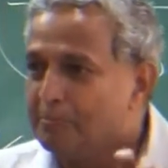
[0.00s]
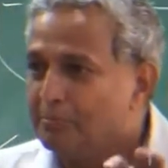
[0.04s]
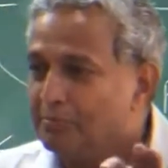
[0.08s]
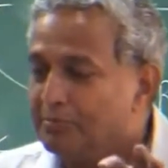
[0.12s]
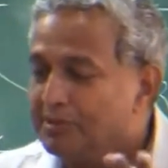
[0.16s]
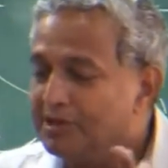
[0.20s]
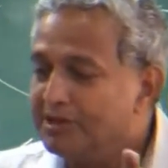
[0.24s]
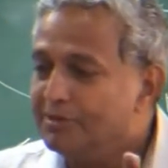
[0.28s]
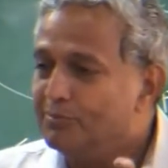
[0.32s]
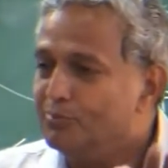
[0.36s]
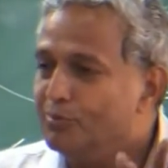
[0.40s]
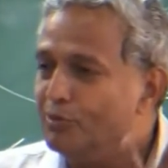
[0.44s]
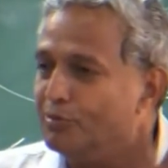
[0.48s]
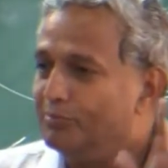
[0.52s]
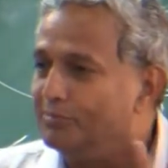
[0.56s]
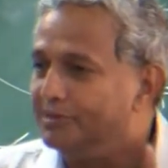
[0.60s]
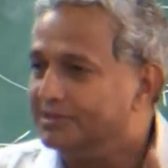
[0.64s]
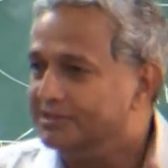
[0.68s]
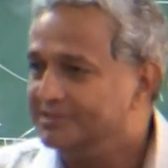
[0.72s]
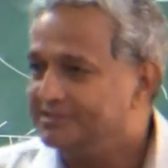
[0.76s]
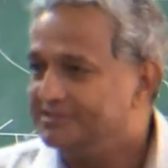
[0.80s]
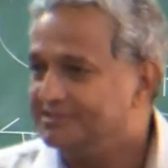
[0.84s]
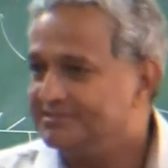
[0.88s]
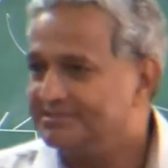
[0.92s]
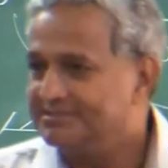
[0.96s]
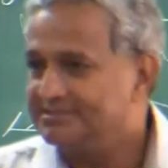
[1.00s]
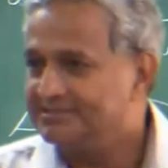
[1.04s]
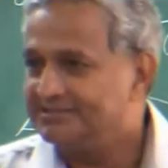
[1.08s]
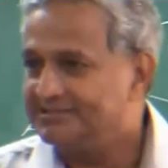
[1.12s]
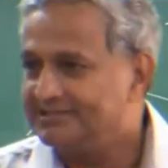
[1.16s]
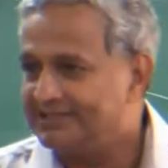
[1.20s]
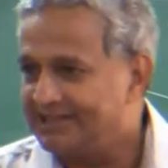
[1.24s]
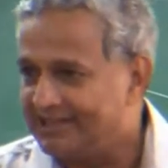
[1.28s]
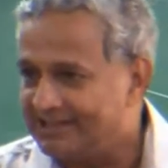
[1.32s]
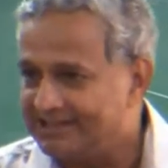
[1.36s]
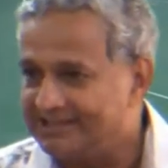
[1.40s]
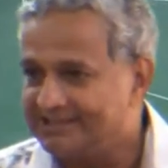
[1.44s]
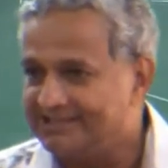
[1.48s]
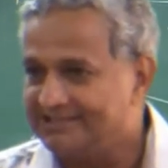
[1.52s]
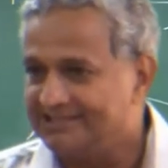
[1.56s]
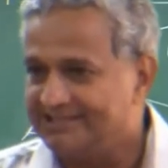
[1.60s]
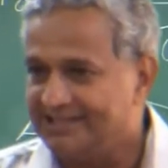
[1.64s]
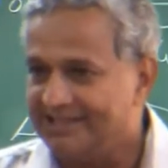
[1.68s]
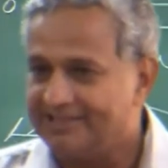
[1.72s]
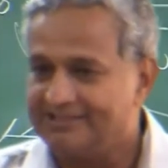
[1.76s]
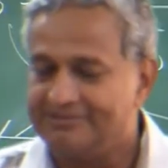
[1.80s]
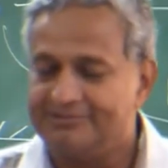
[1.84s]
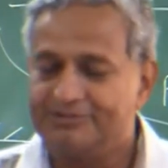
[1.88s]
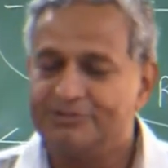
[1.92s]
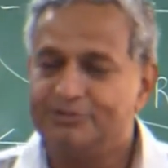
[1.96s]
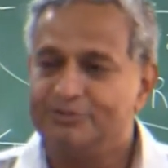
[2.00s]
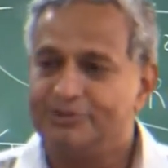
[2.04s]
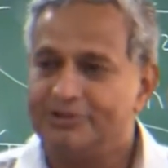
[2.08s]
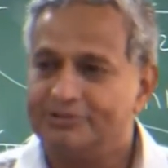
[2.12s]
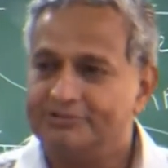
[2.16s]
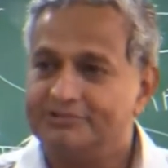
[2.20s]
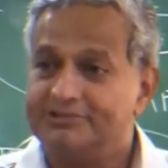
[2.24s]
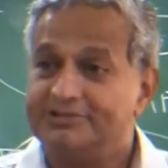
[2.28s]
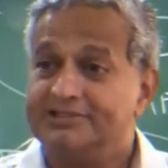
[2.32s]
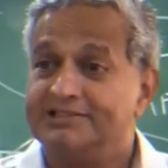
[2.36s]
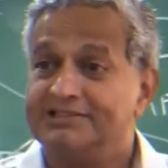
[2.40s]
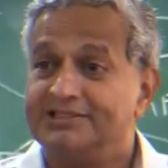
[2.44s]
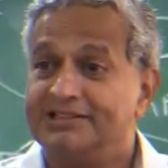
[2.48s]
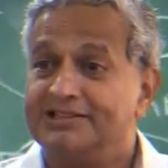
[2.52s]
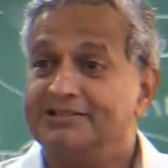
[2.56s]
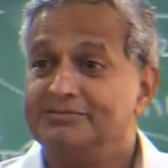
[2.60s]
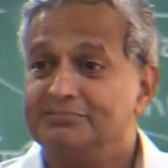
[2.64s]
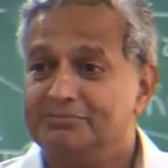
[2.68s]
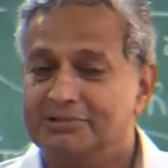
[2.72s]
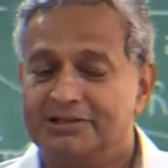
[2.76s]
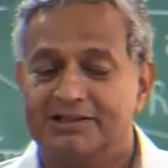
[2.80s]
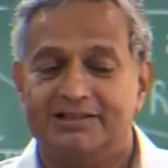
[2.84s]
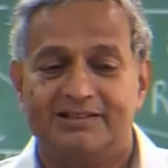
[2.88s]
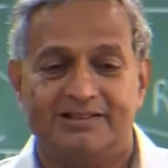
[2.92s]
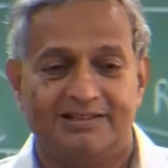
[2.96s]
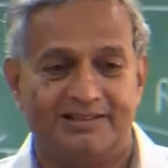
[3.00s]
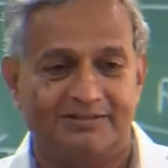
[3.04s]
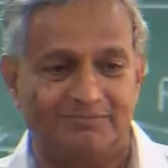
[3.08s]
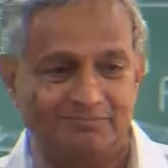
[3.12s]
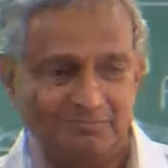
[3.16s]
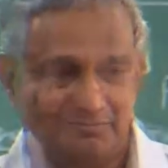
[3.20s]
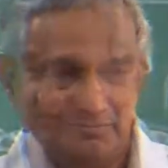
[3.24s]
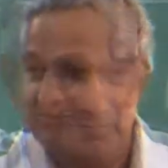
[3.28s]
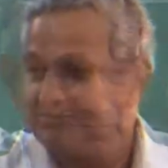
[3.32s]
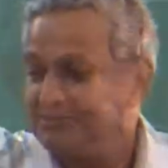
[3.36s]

mean moment slightly, otherwise you have to design a bigger hub.